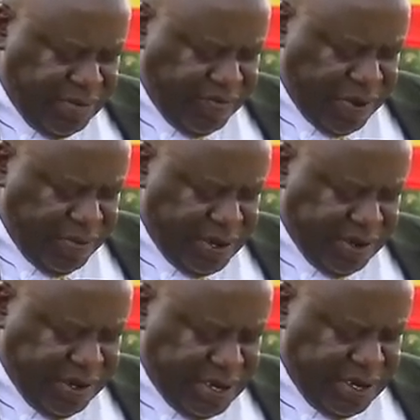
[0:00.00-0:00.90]

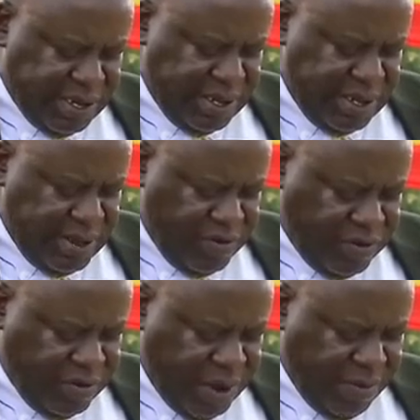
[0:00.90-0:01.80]
Development Studies
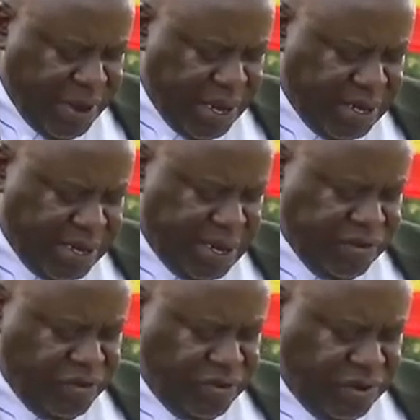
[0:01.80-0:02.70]
from Kampala International